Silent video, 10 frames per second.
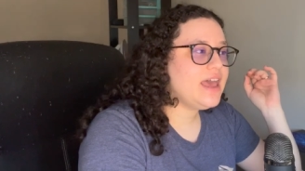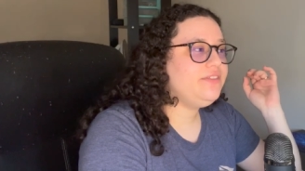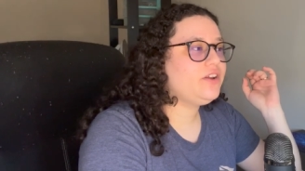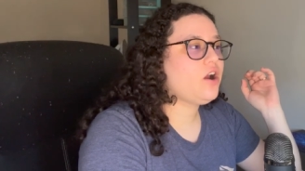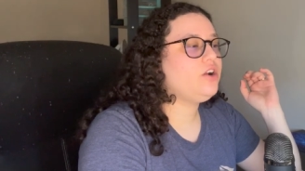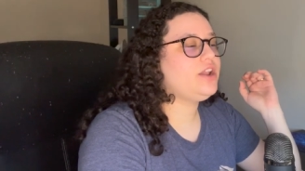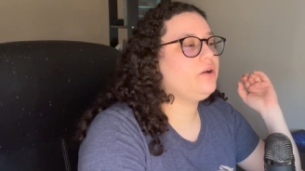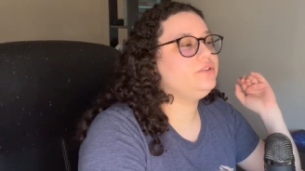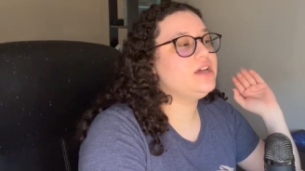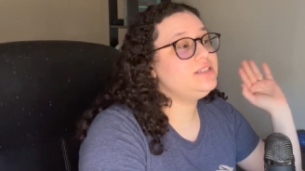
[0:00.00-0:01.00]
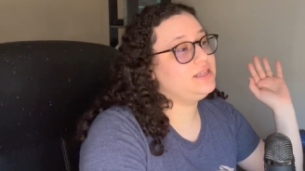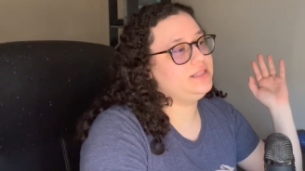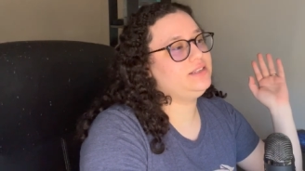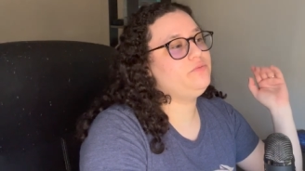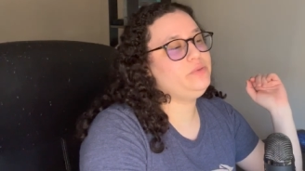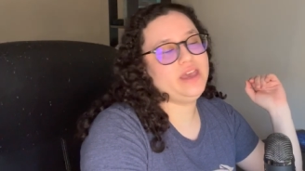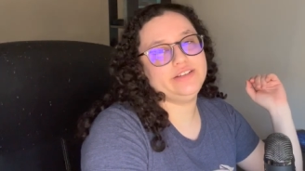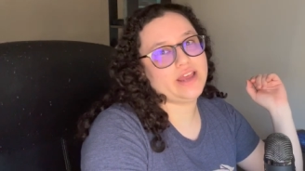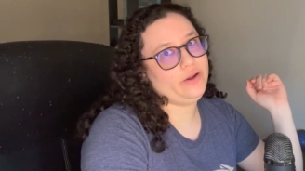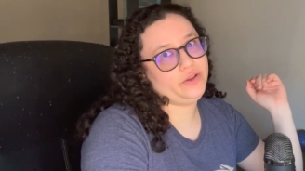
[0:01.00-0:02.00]
and there are now dozens of
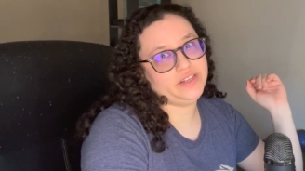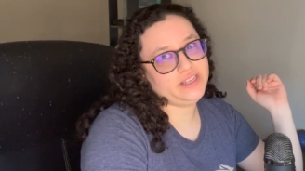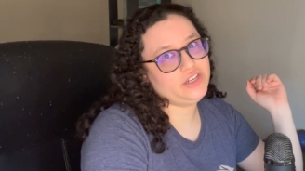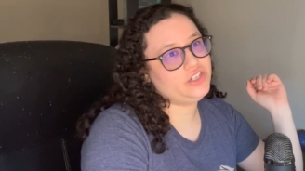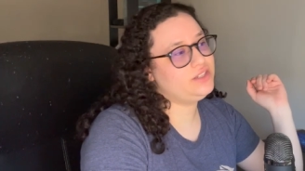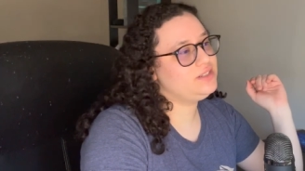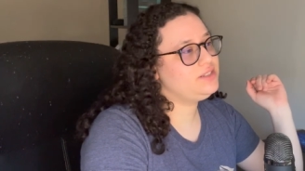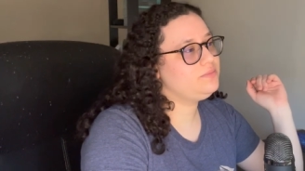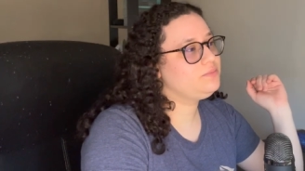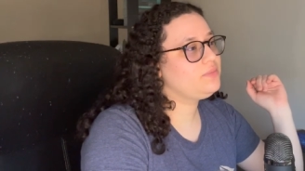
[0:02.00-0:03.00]
BHI organizations.